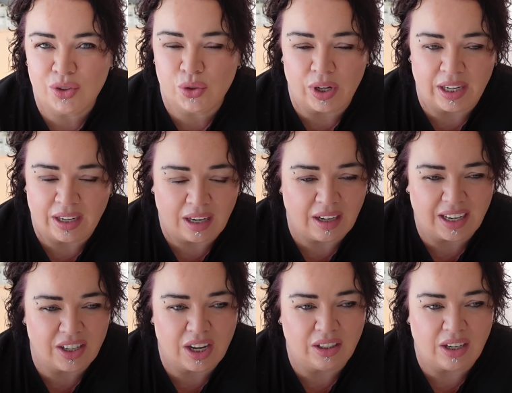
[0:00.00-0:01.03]
I
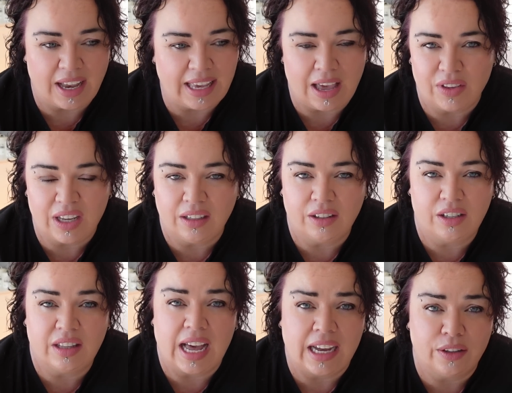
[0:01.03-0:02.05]
don't like having a lot of
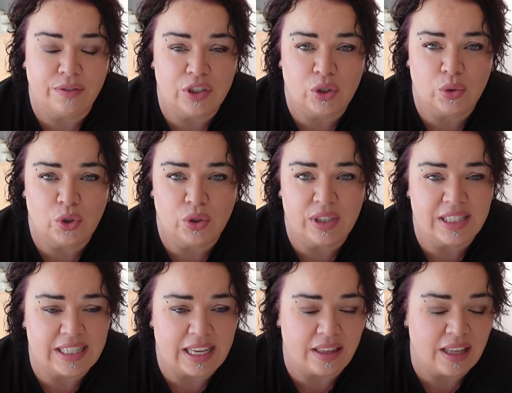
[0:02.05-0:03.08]
the artificial
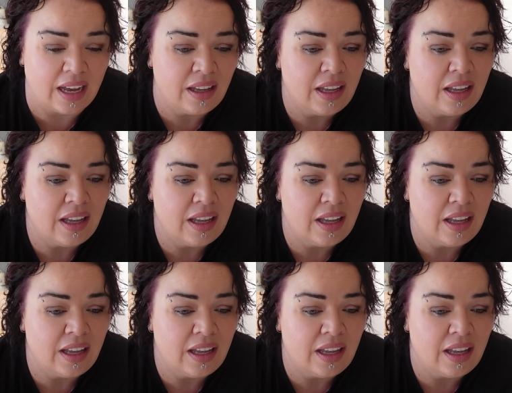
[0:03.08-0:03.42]
sugars either.